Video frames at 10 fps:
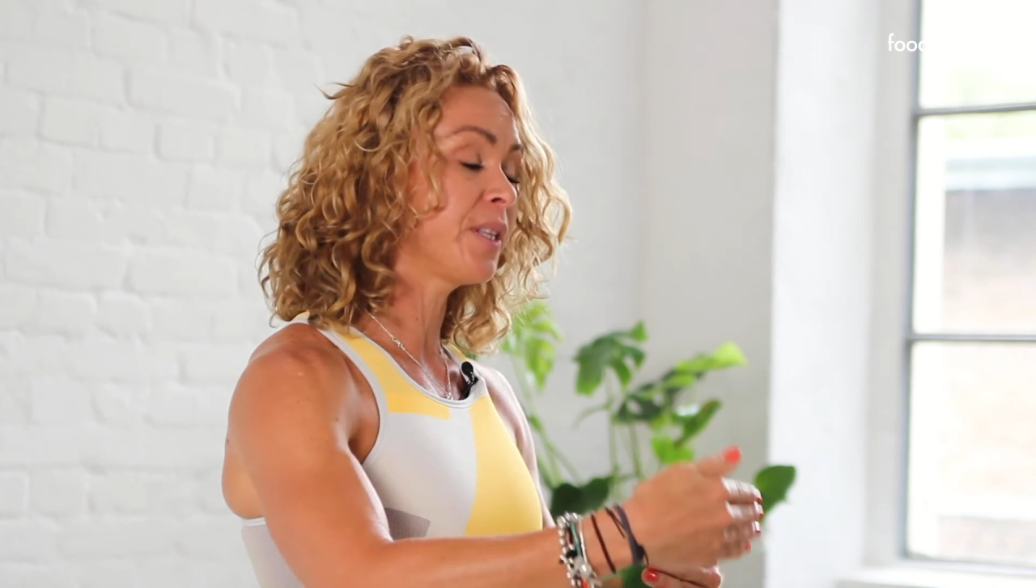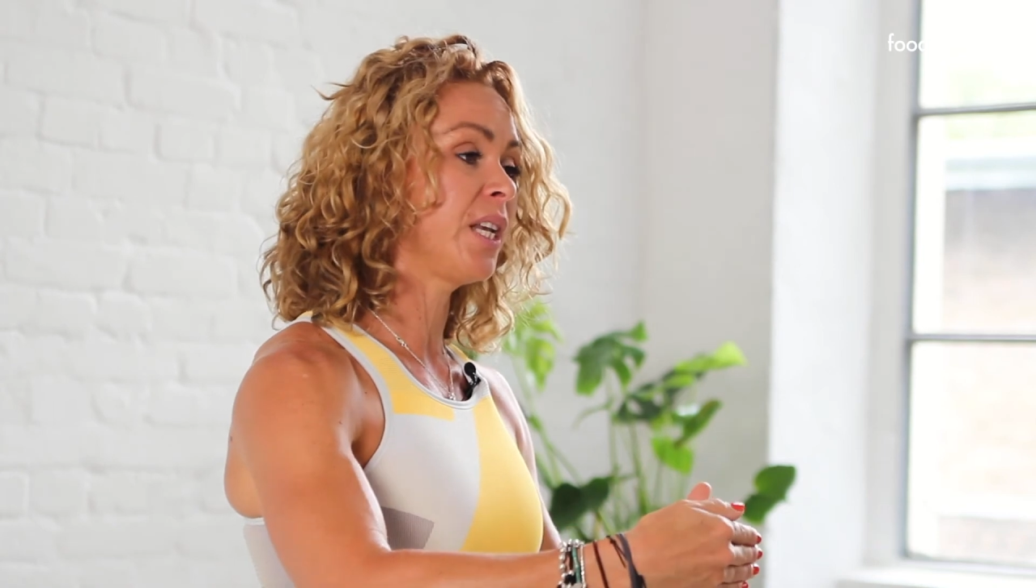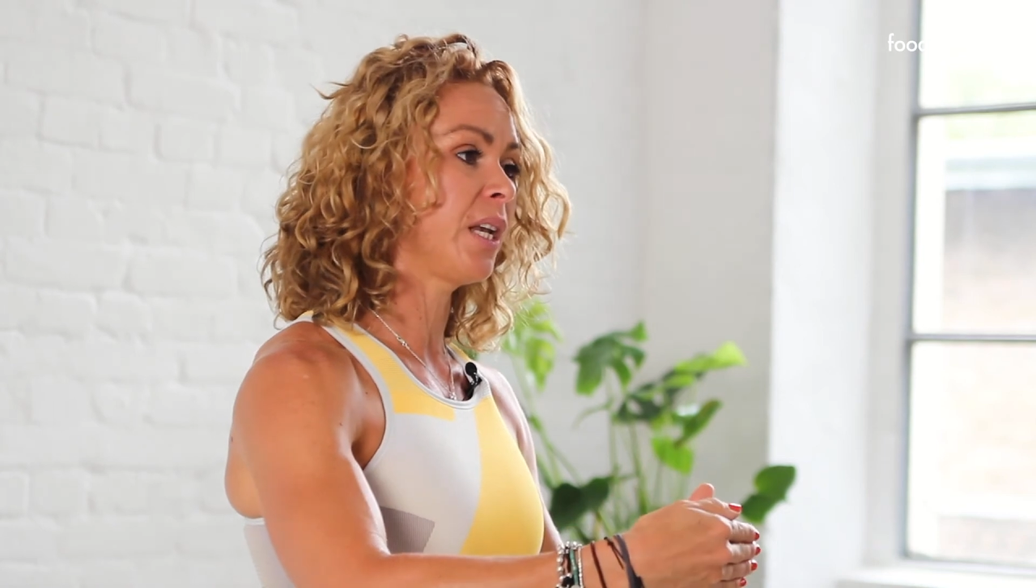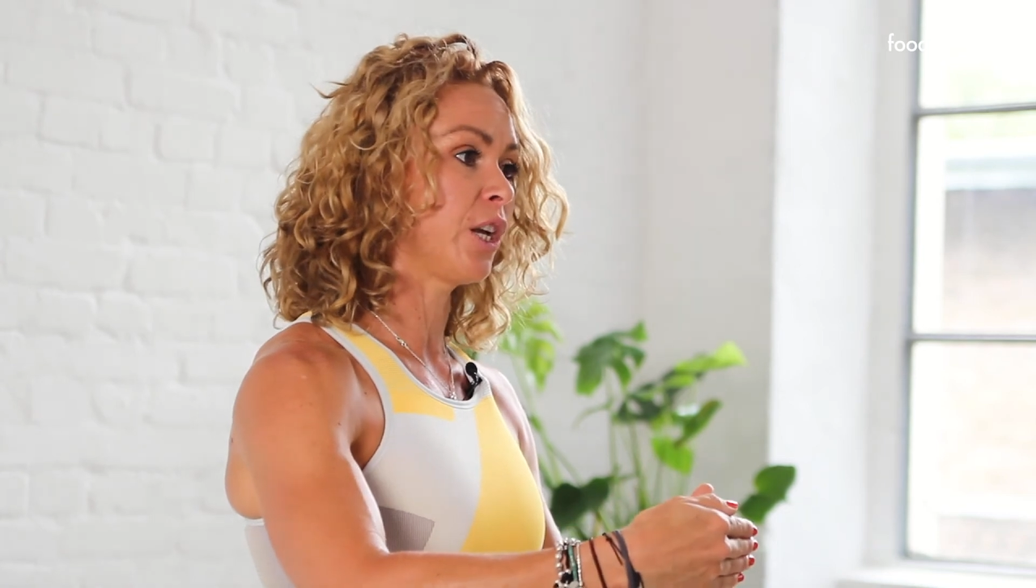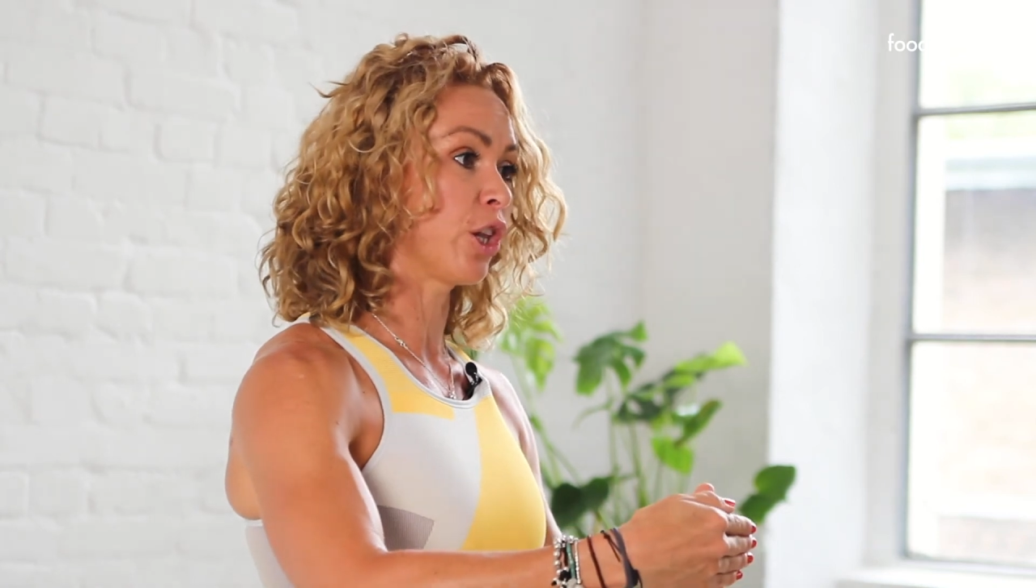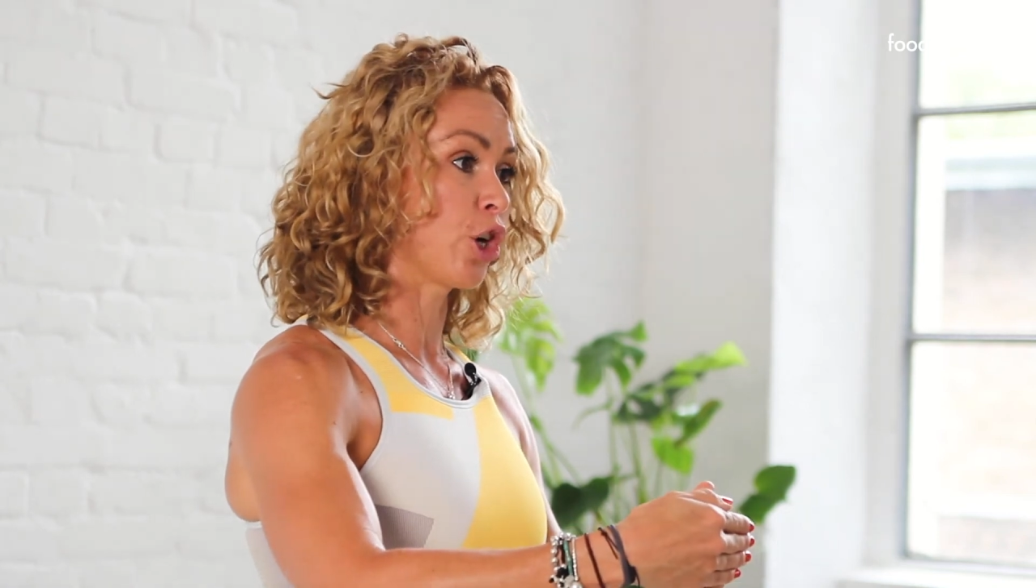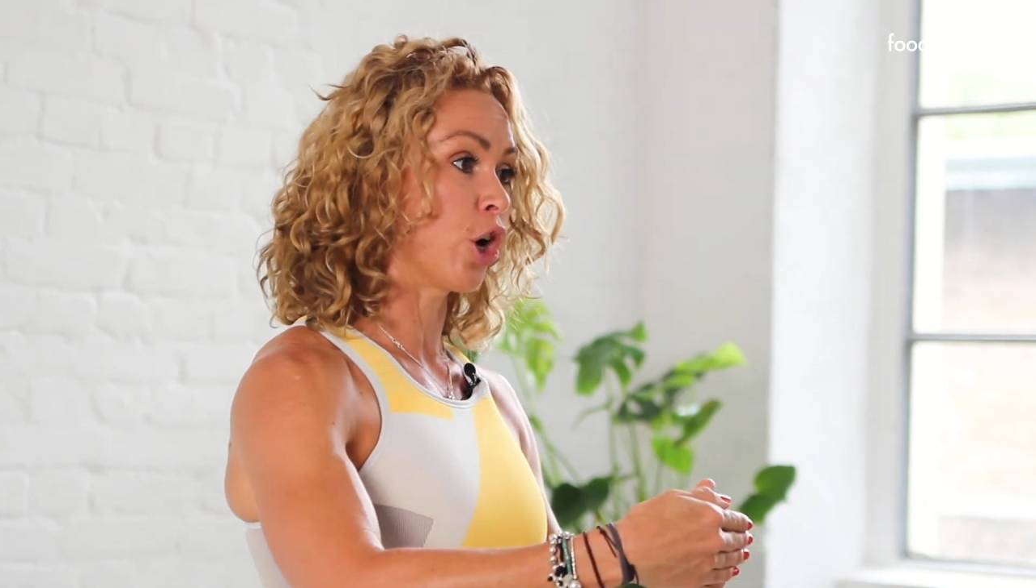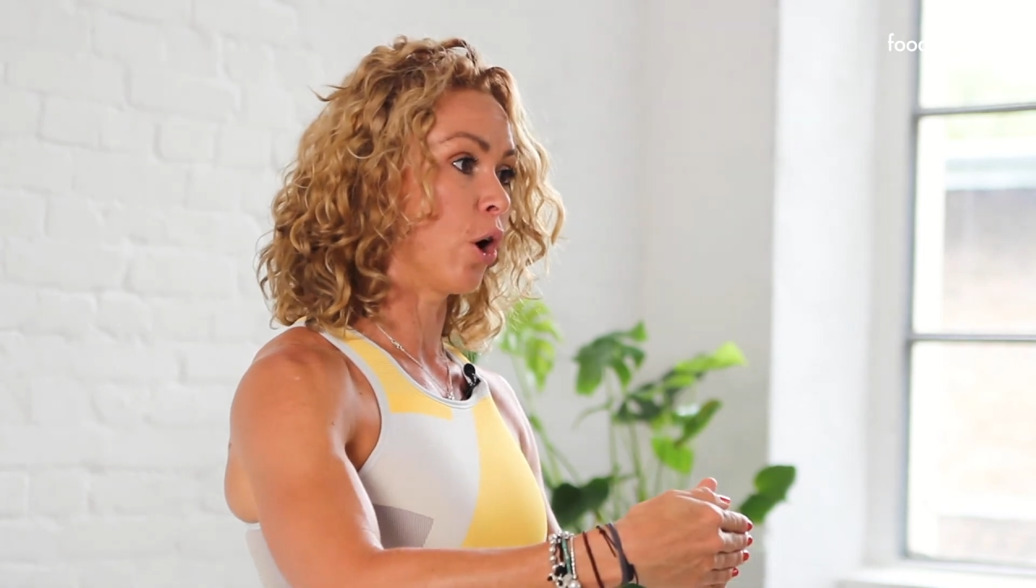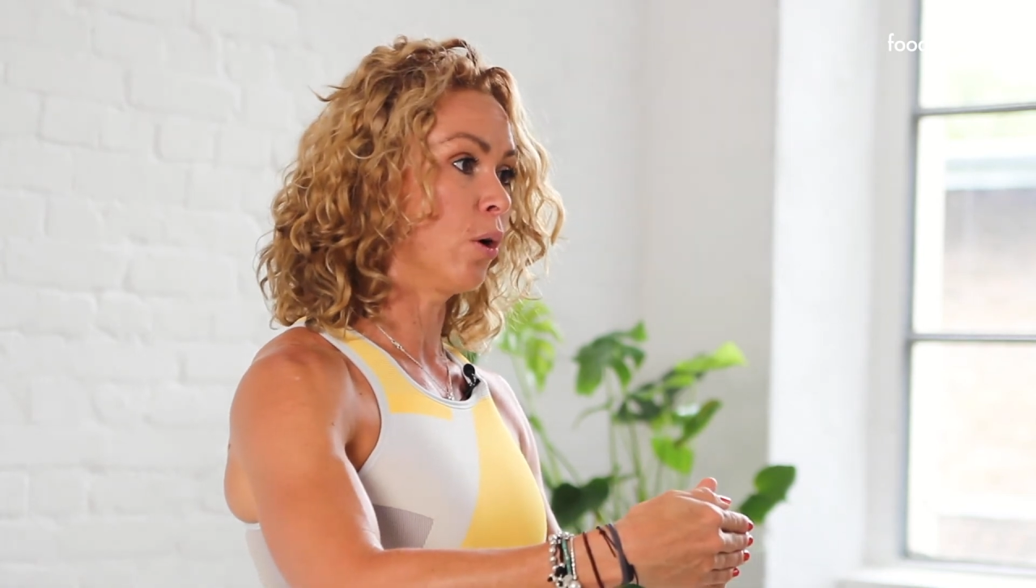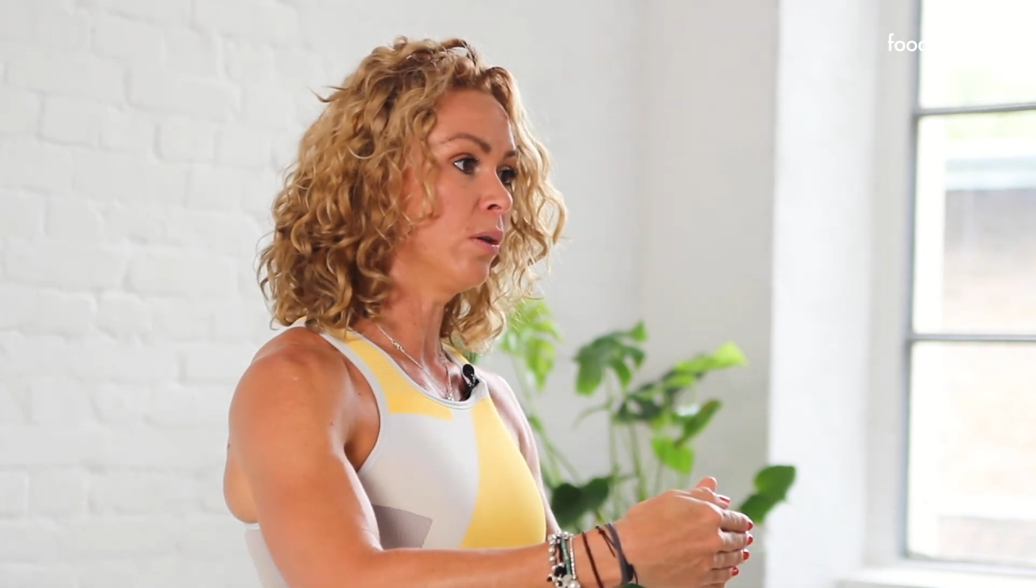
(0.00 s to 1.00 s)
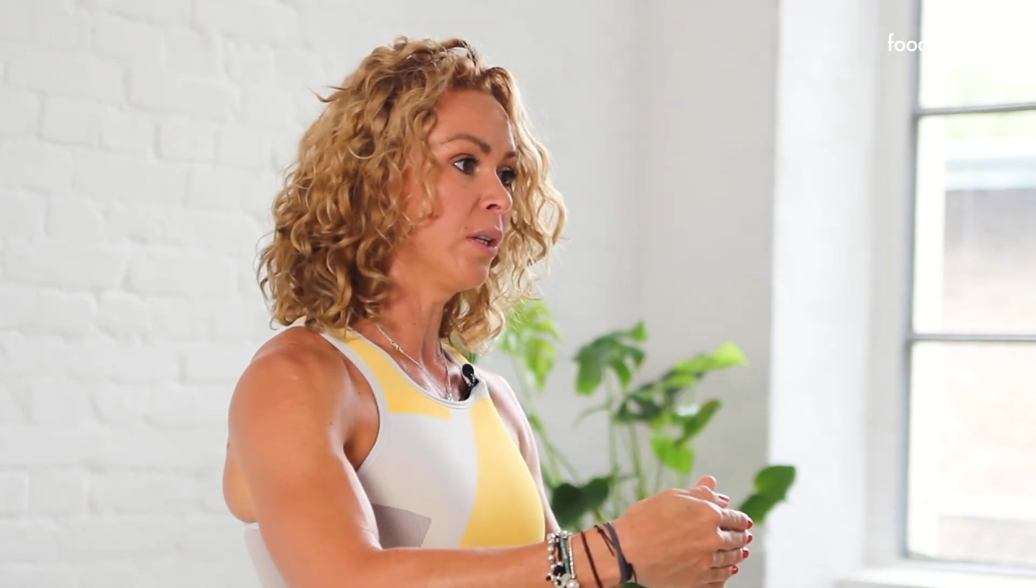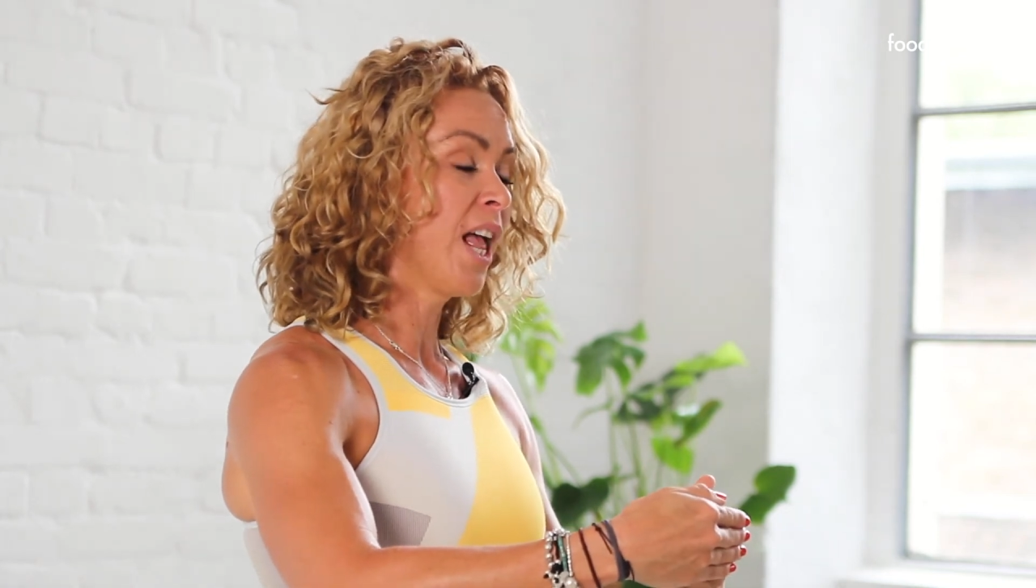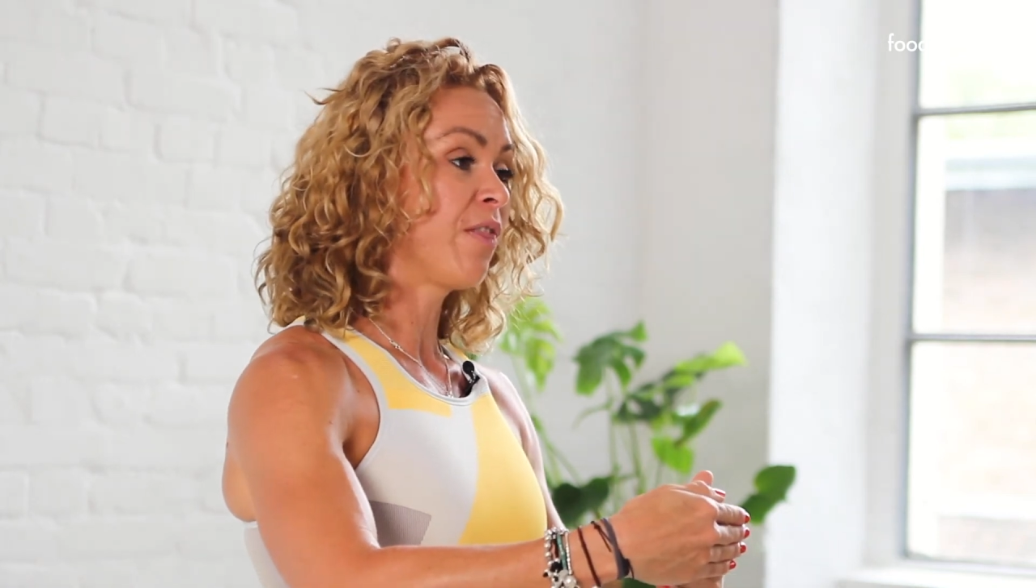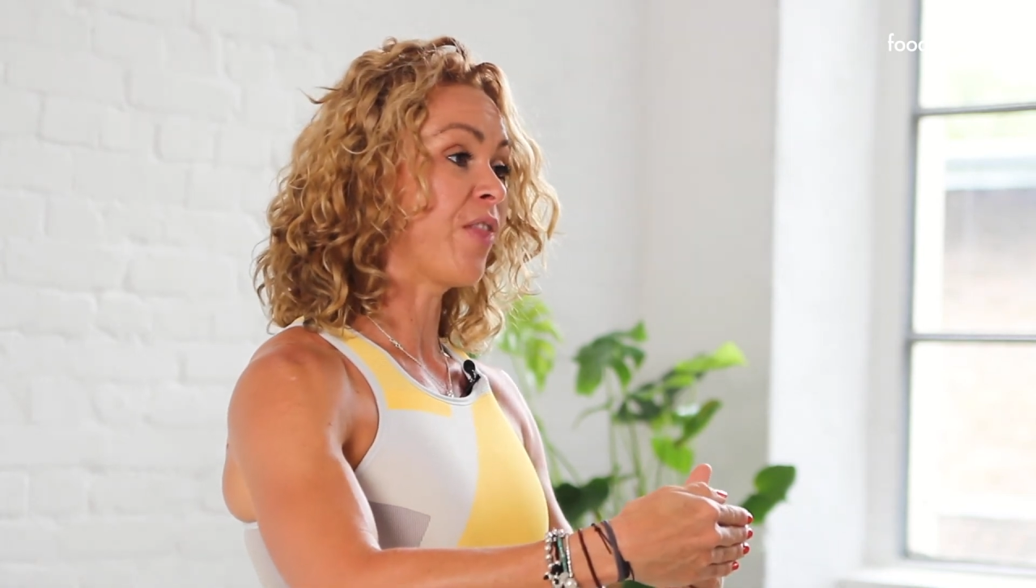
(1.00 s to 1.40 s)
particular goal,